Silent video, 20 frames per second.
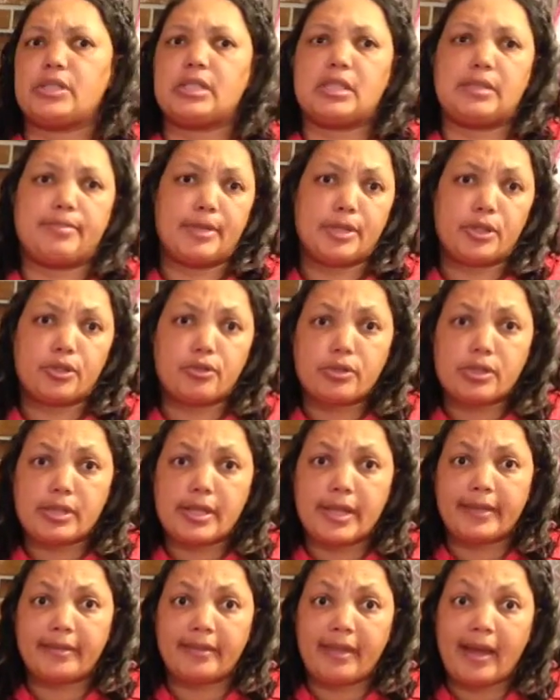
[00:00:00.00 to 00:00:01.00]
and specials
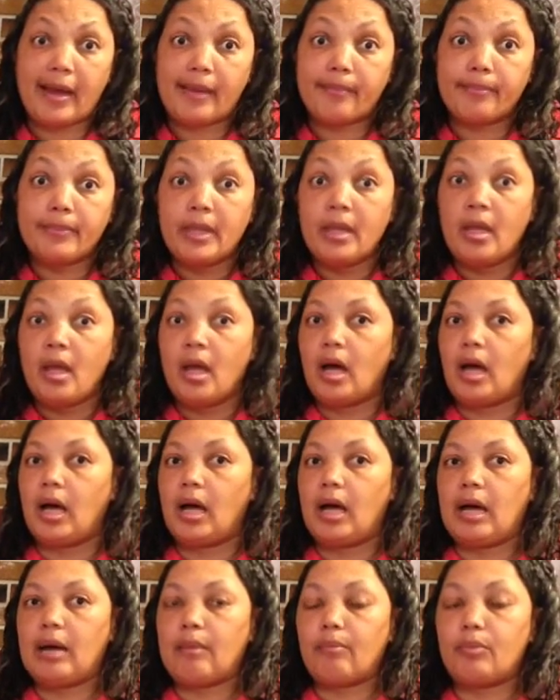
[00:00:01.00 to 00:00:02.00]
like
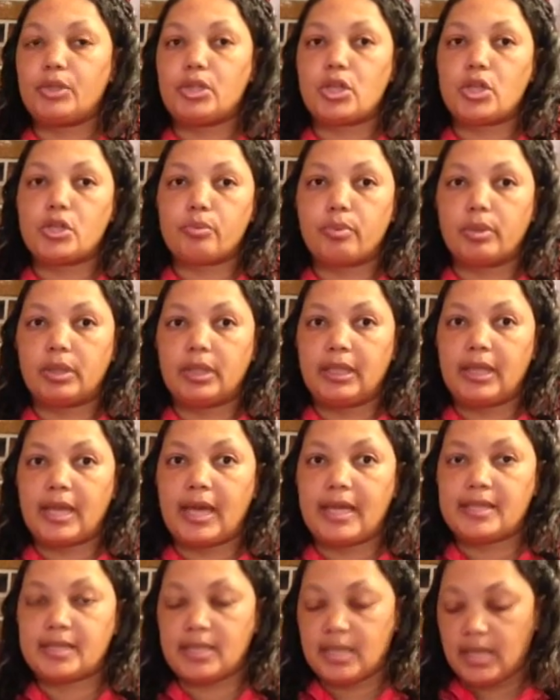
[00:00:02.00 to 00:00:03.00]
that, which is really
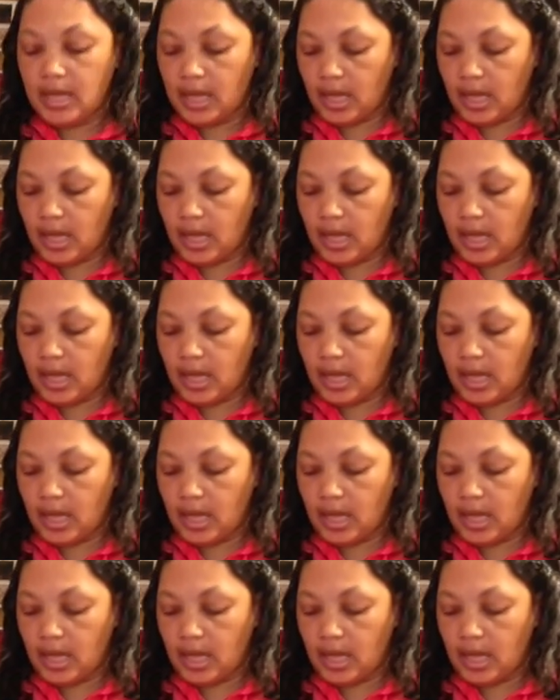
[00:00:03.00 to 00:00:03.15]
nice.